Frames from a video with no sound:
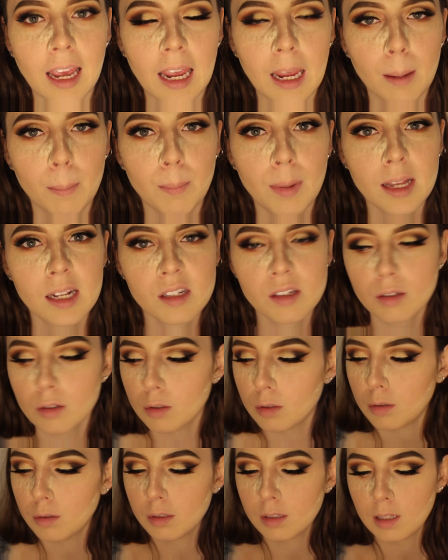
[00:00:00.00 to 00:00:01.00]
a
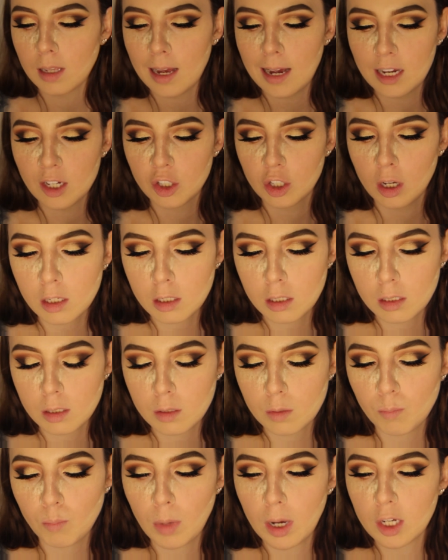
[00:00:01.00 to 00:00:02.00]
pencil slash
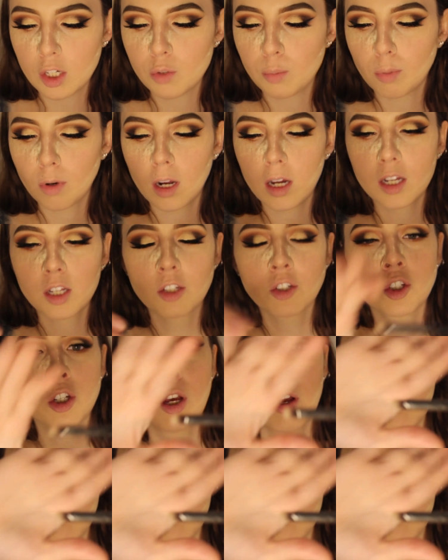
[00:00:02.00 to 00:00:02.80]
smudge brush